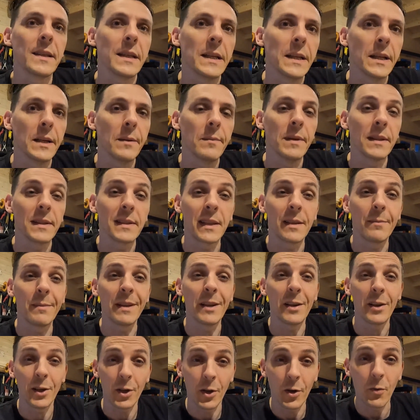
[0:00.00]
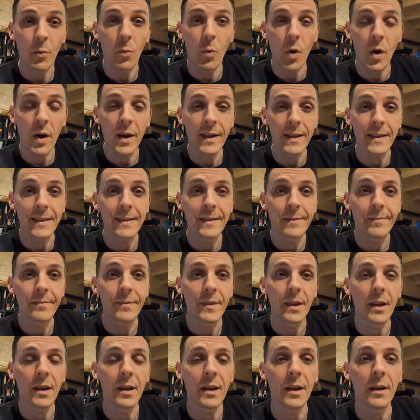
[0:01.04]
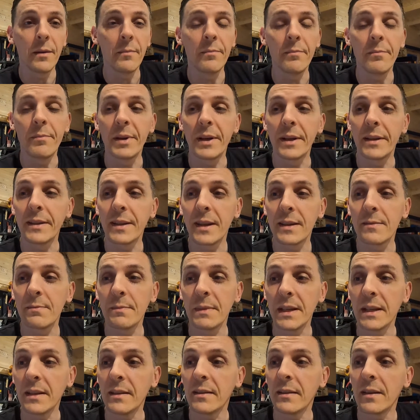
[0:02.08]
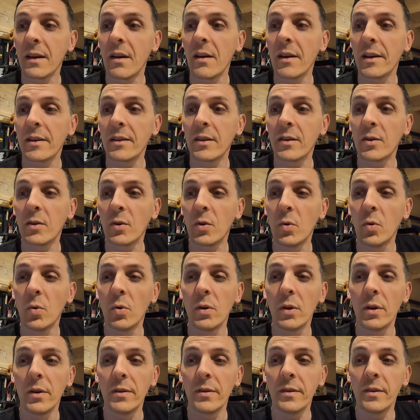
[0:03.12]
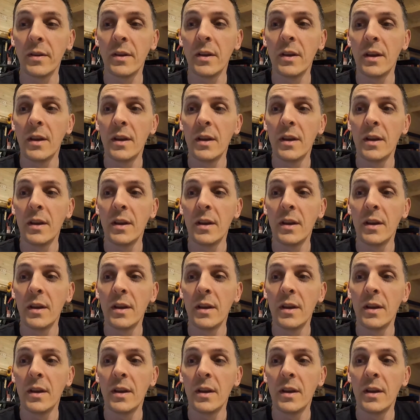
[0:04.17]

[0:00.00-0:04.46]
It's going to mean a lot of wires, but it does mean that I can call on